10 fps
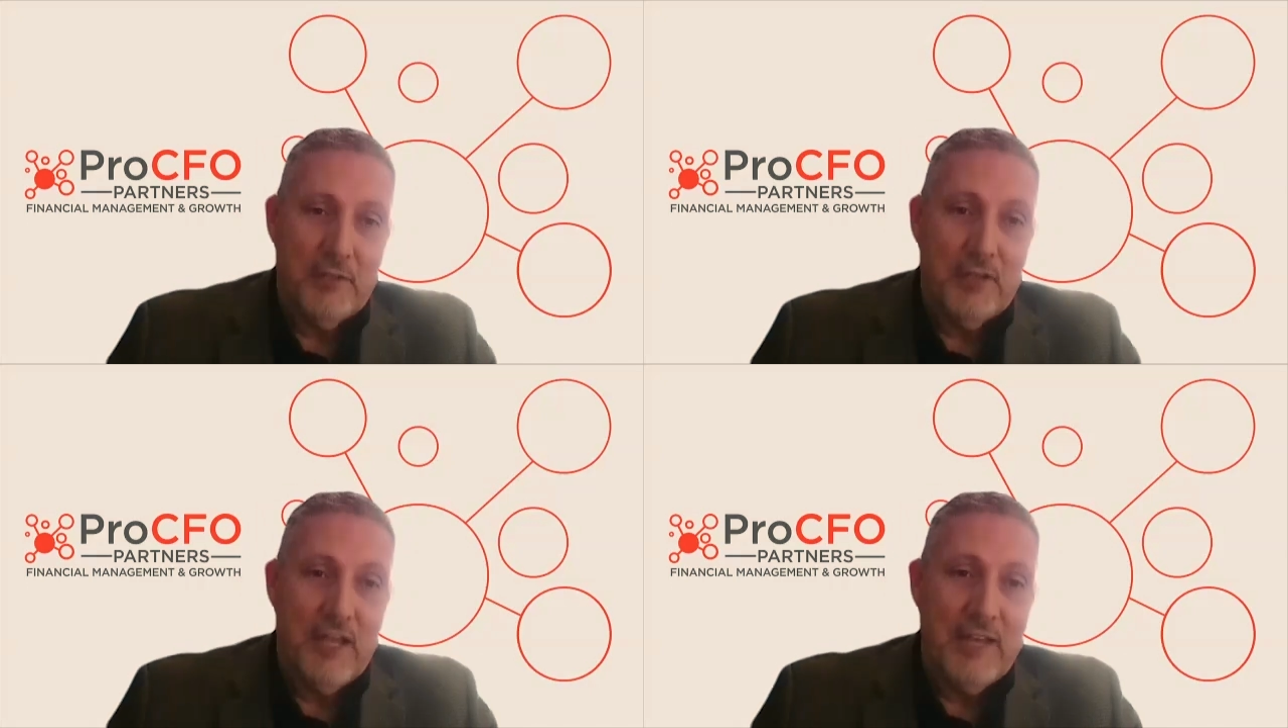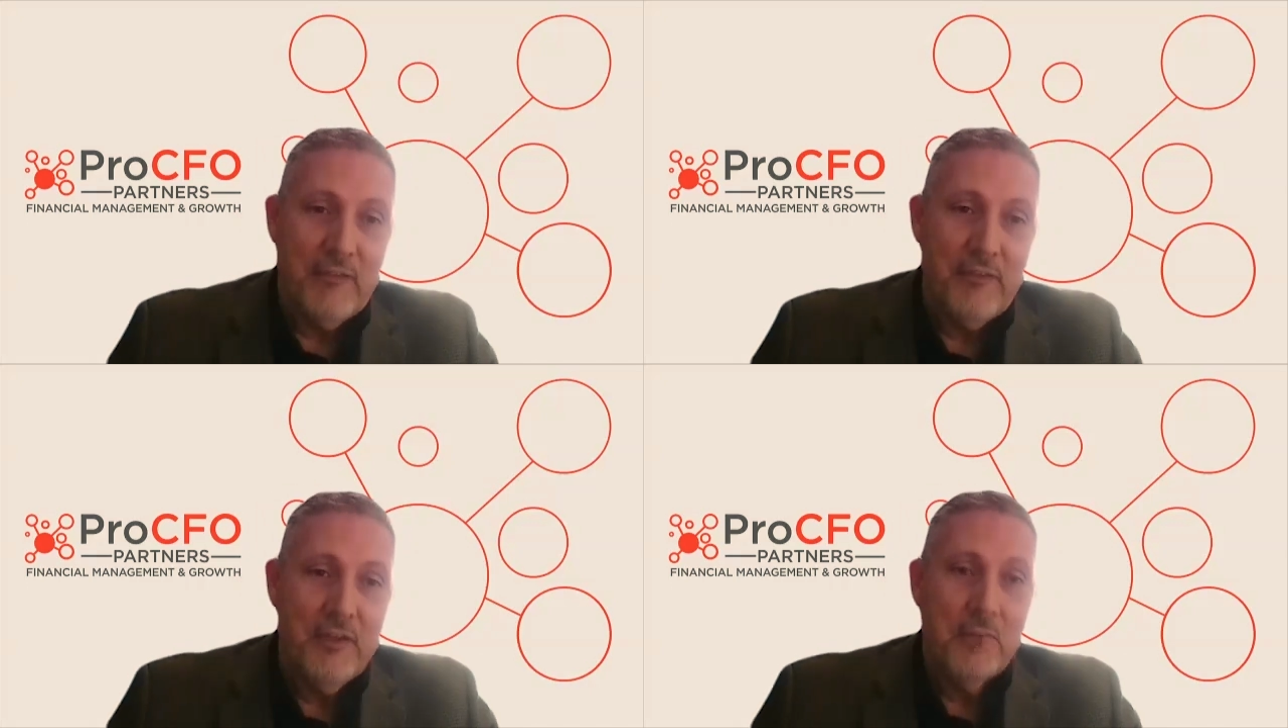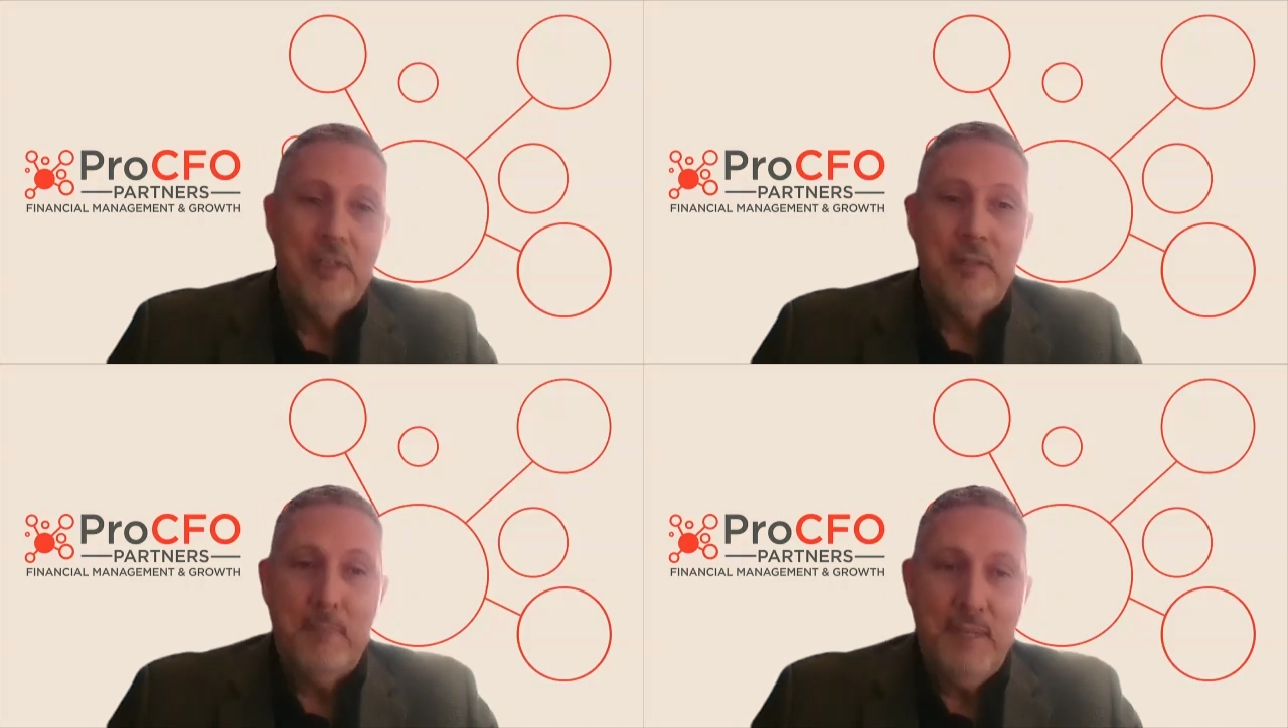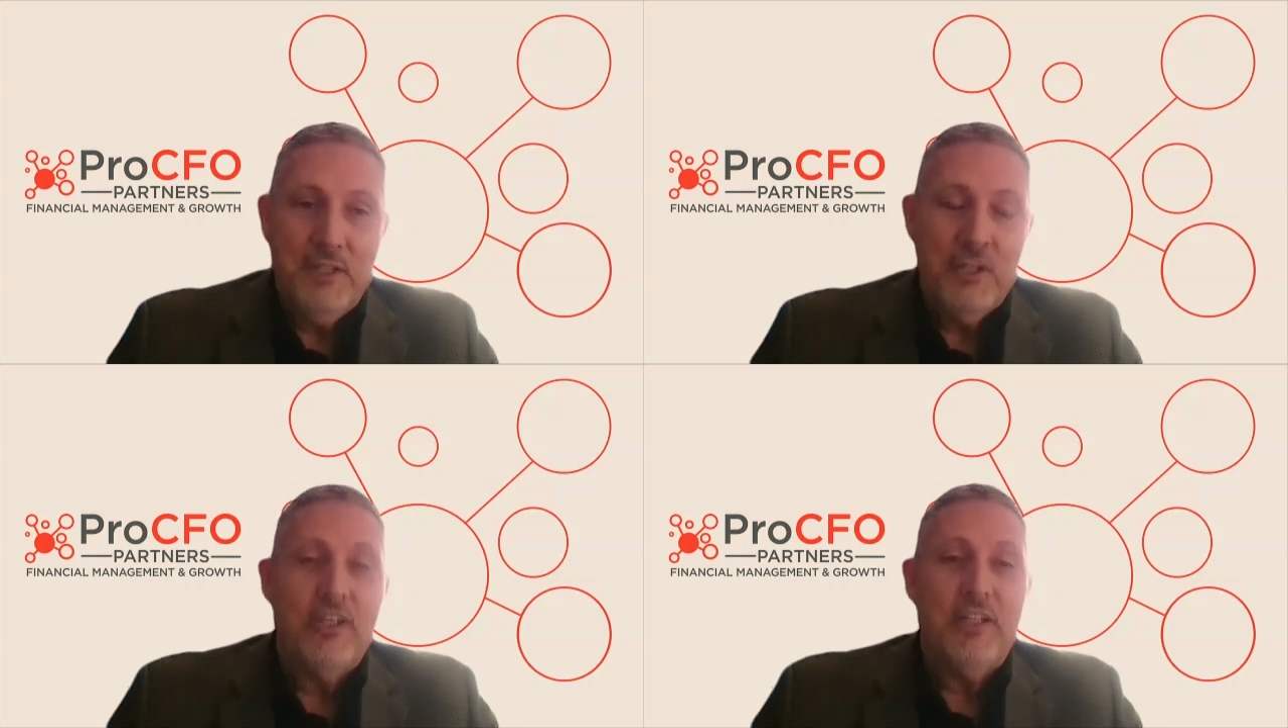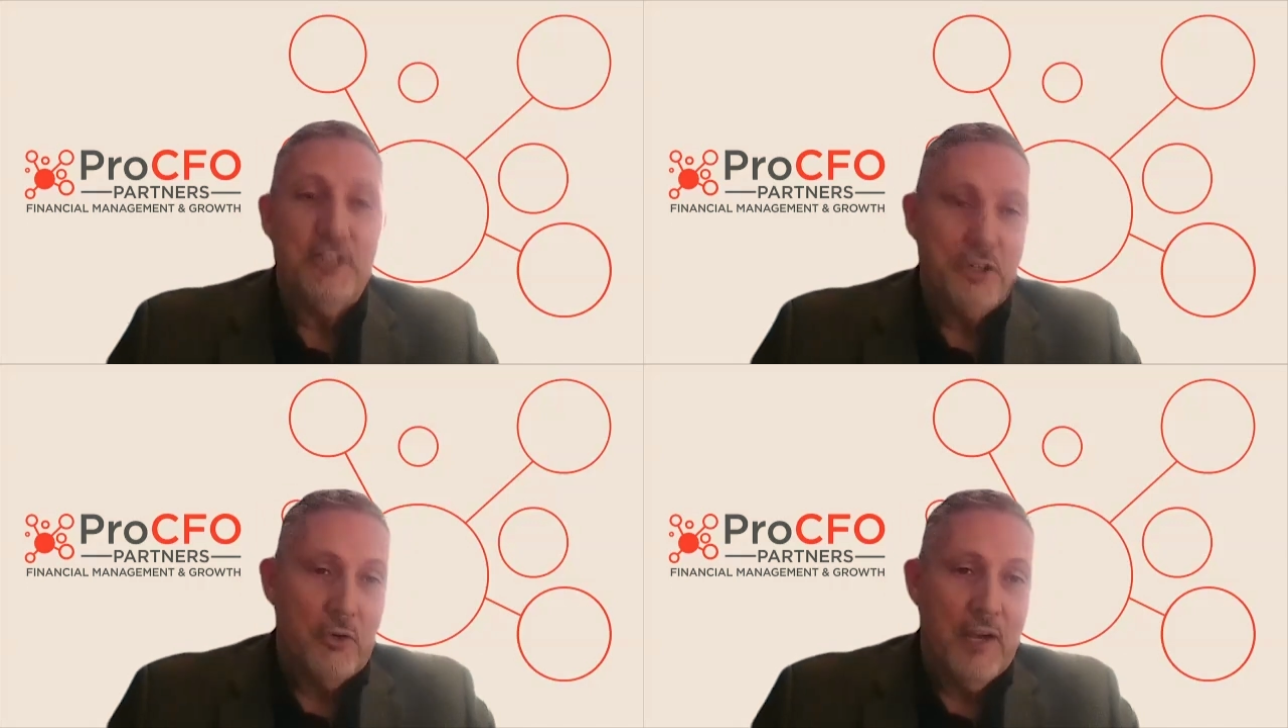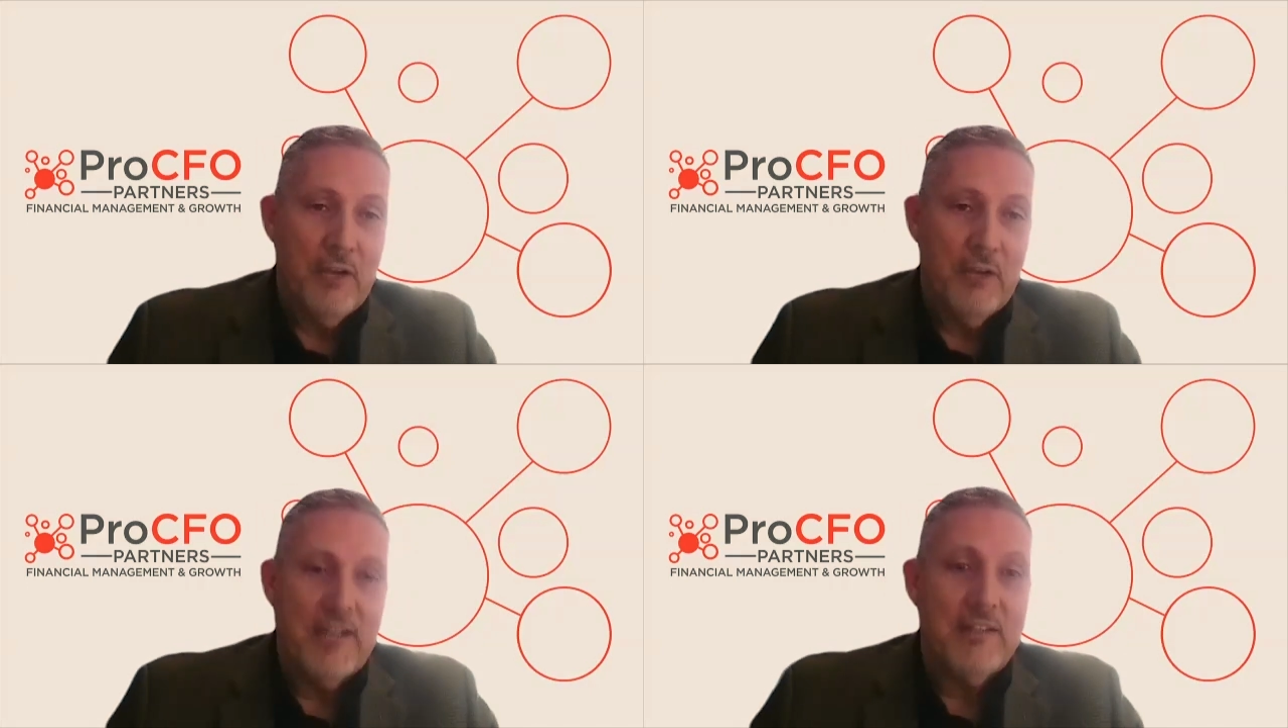of life with the beaches and year-round